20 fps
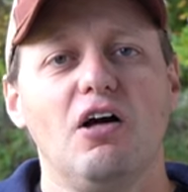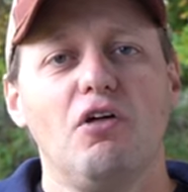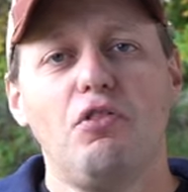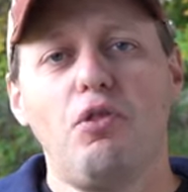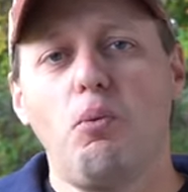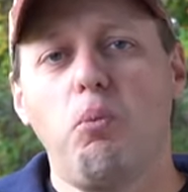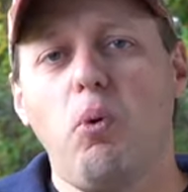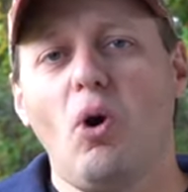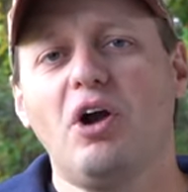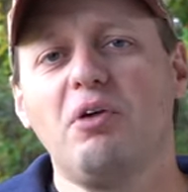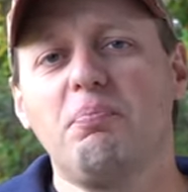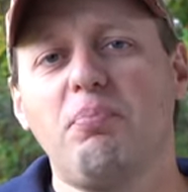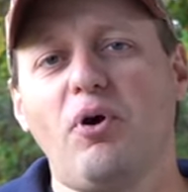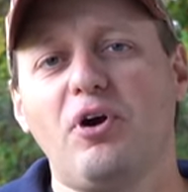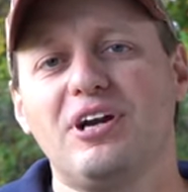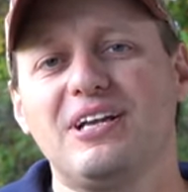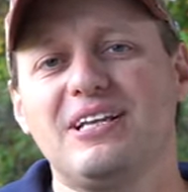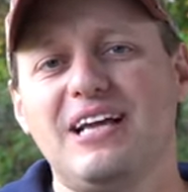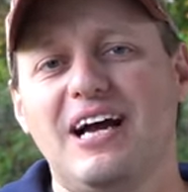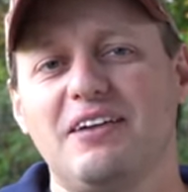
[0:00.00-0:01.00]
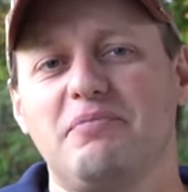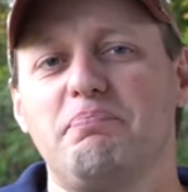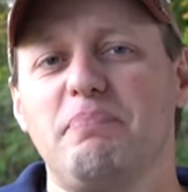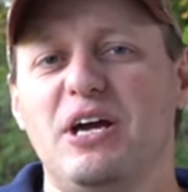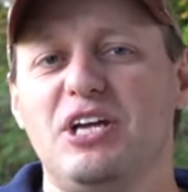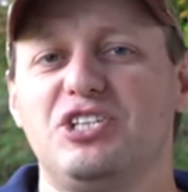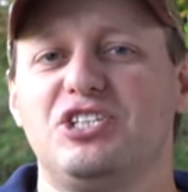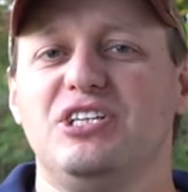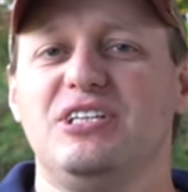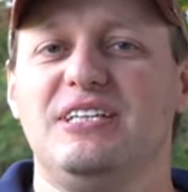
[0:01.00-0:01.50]
The one part not
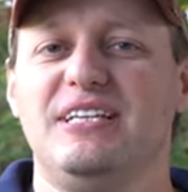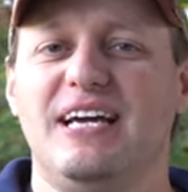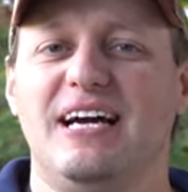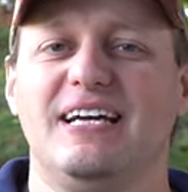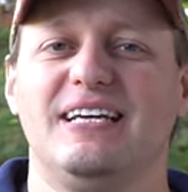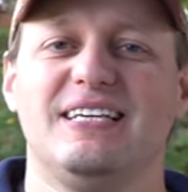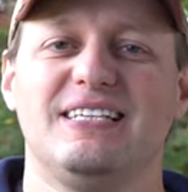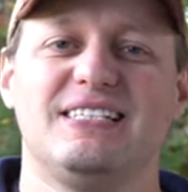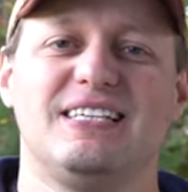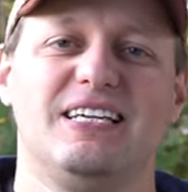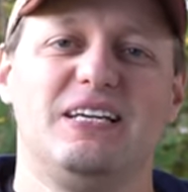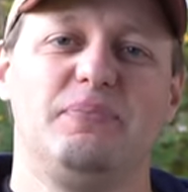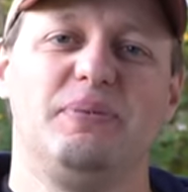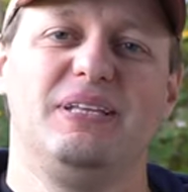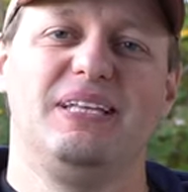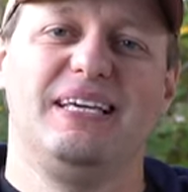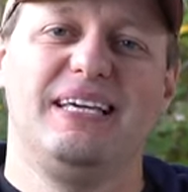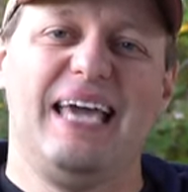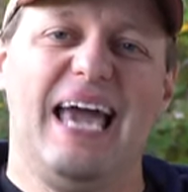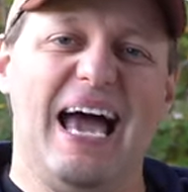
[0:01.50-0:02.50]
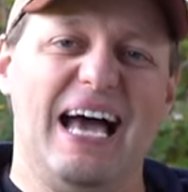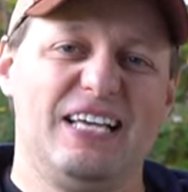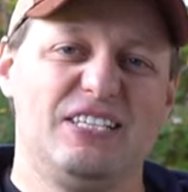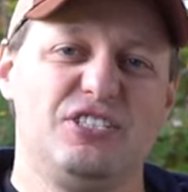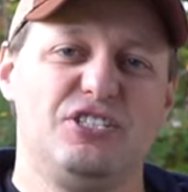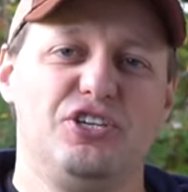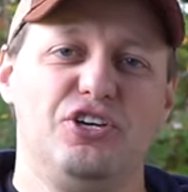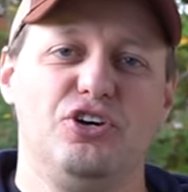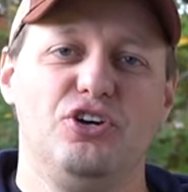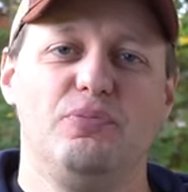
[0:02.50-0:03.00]
mentioned yet is going to be the
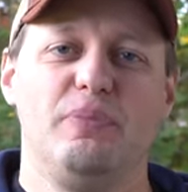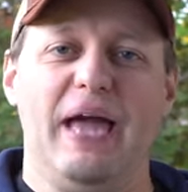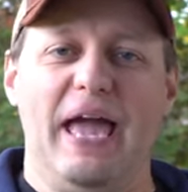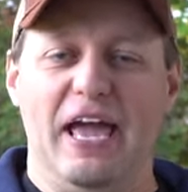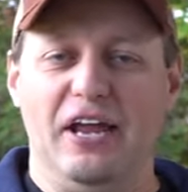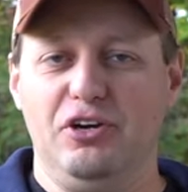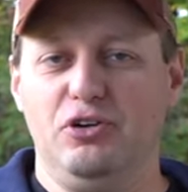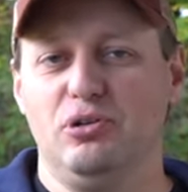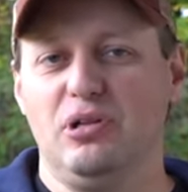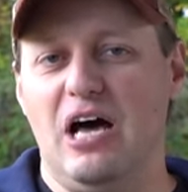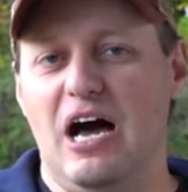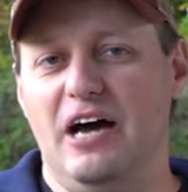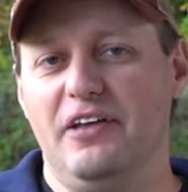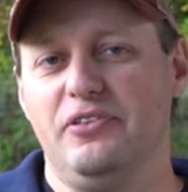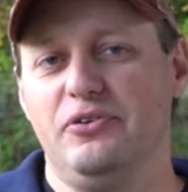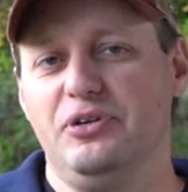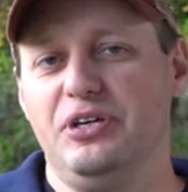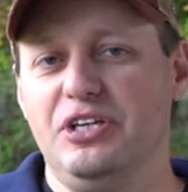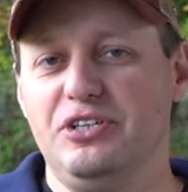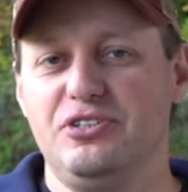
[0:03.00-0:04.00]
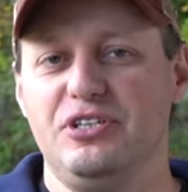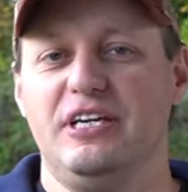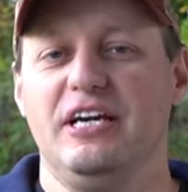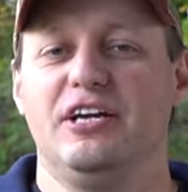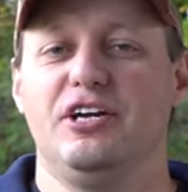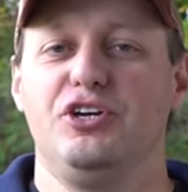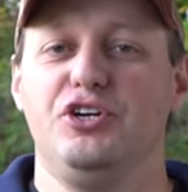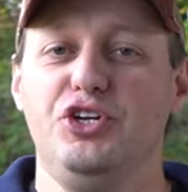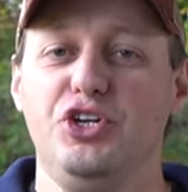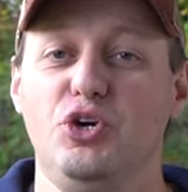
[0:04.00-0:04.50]
gas tube, and you'll either need to
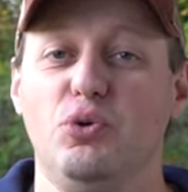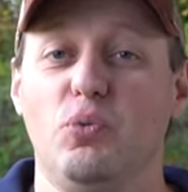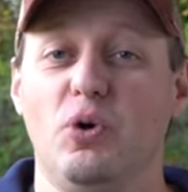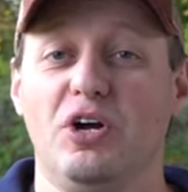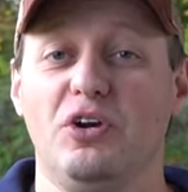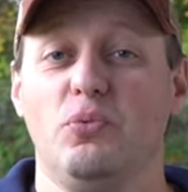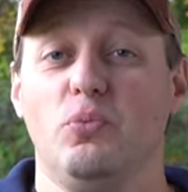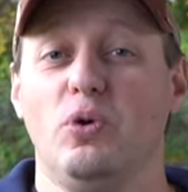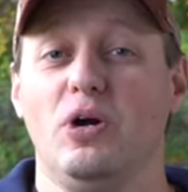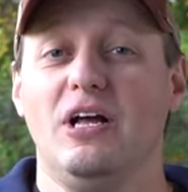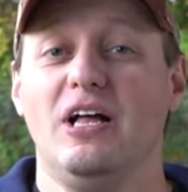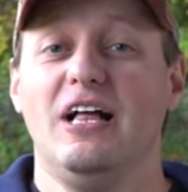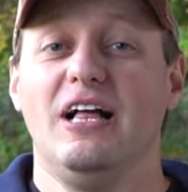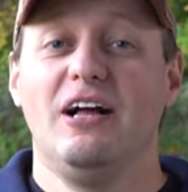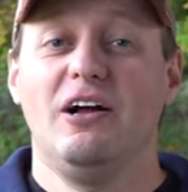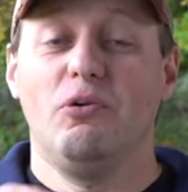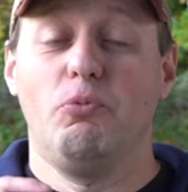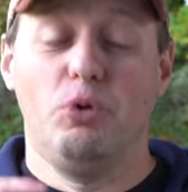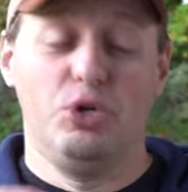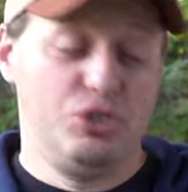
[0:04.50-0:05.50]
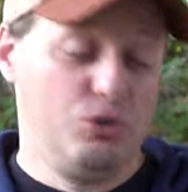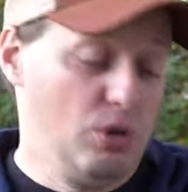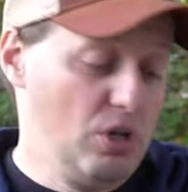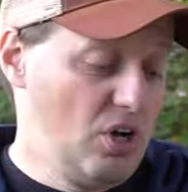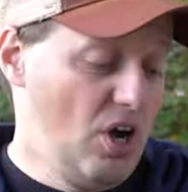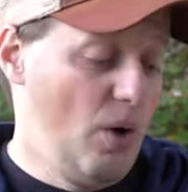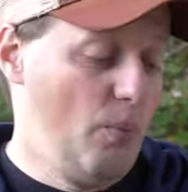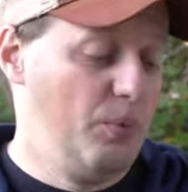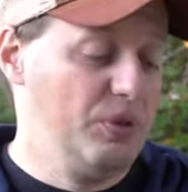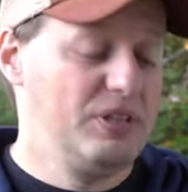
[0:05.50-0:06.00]
get a new one, which will
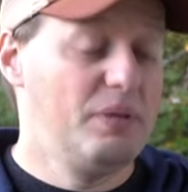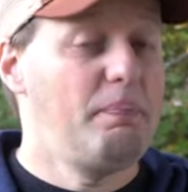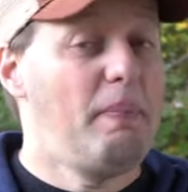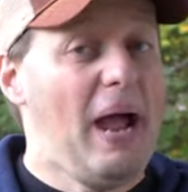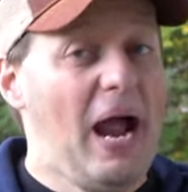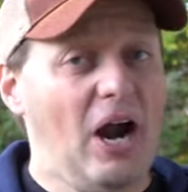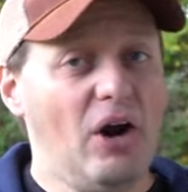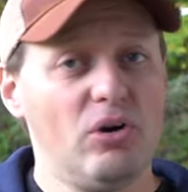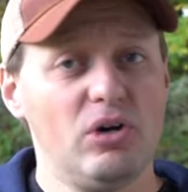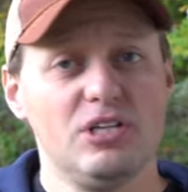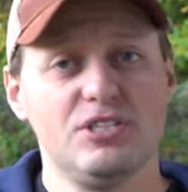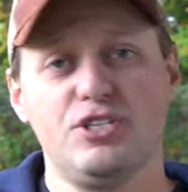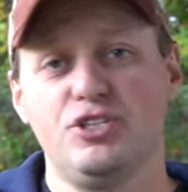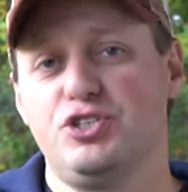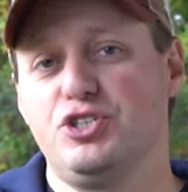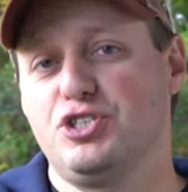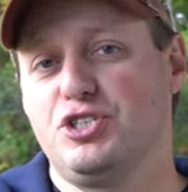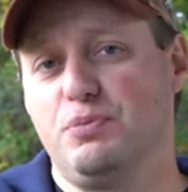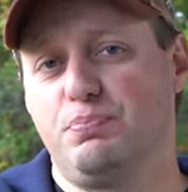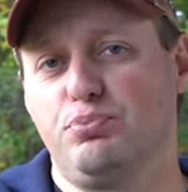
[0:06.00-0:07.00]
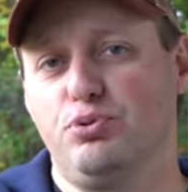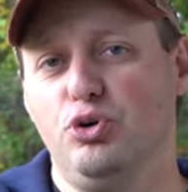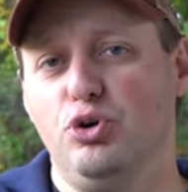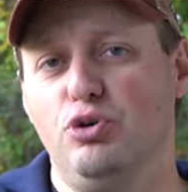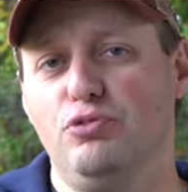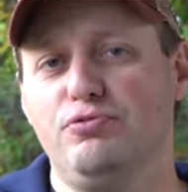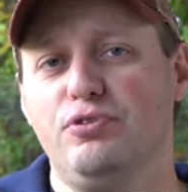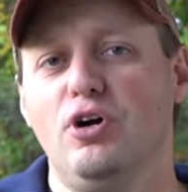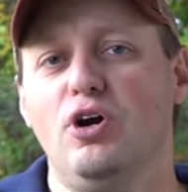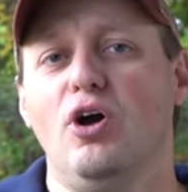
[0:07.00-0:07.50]
come with the barrel, such as the
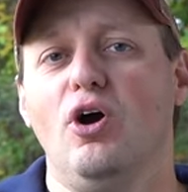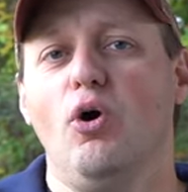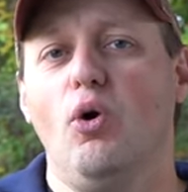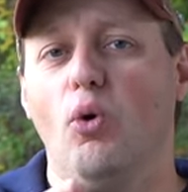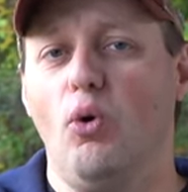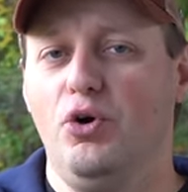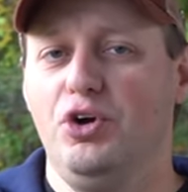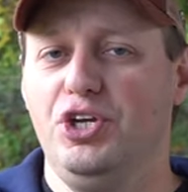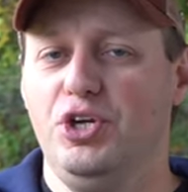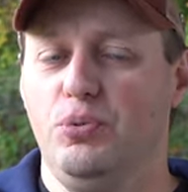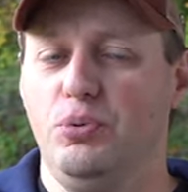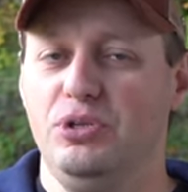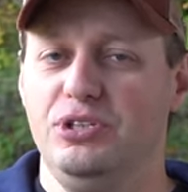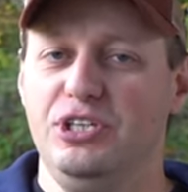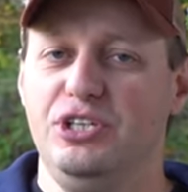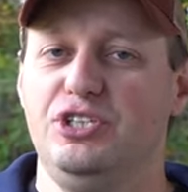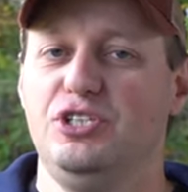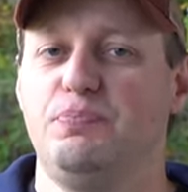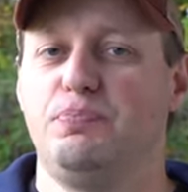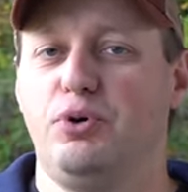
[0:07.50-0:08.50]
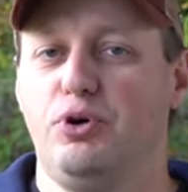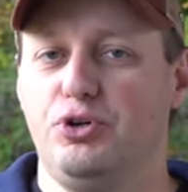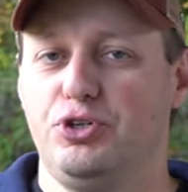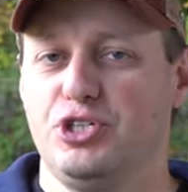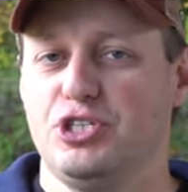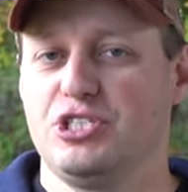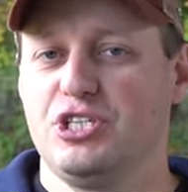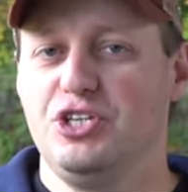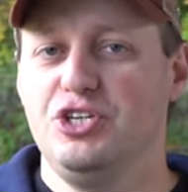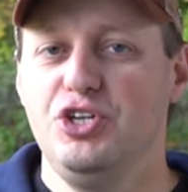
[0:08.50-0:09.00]
proof, or you will need to
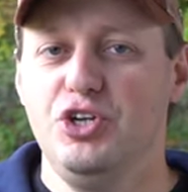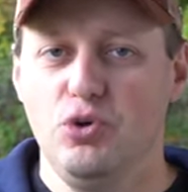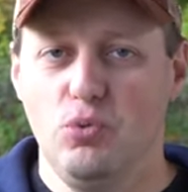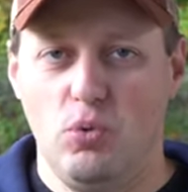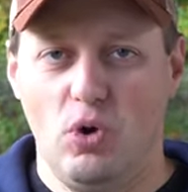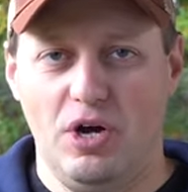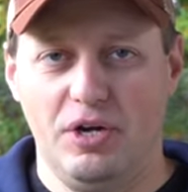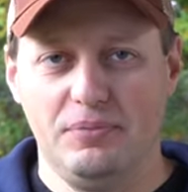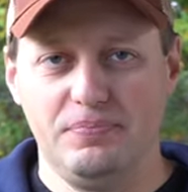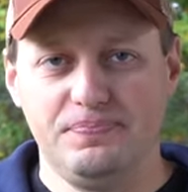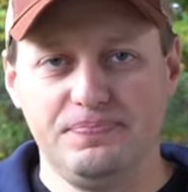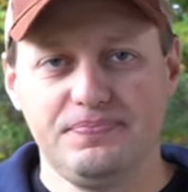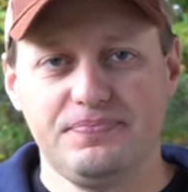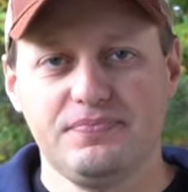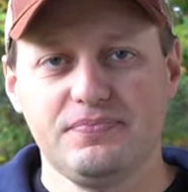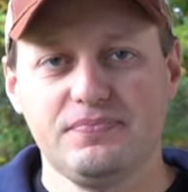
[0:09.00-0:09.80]
purchase a new one.